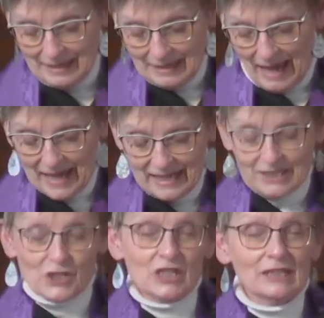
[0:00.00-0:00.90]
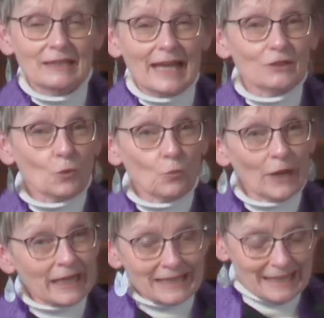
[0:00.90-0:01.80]
God had seen that the
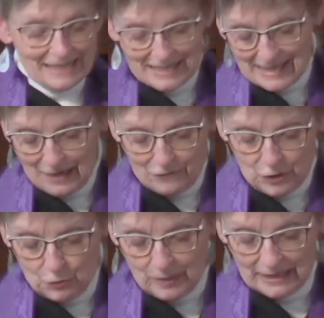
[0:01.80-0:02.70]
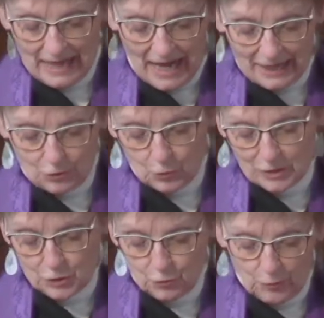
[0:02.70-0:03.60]
wickedness of humankind
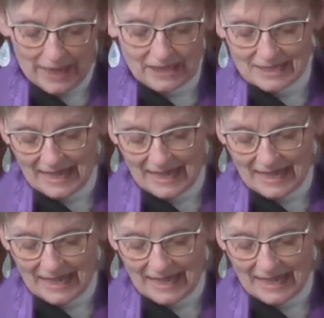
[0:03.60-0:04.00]
was great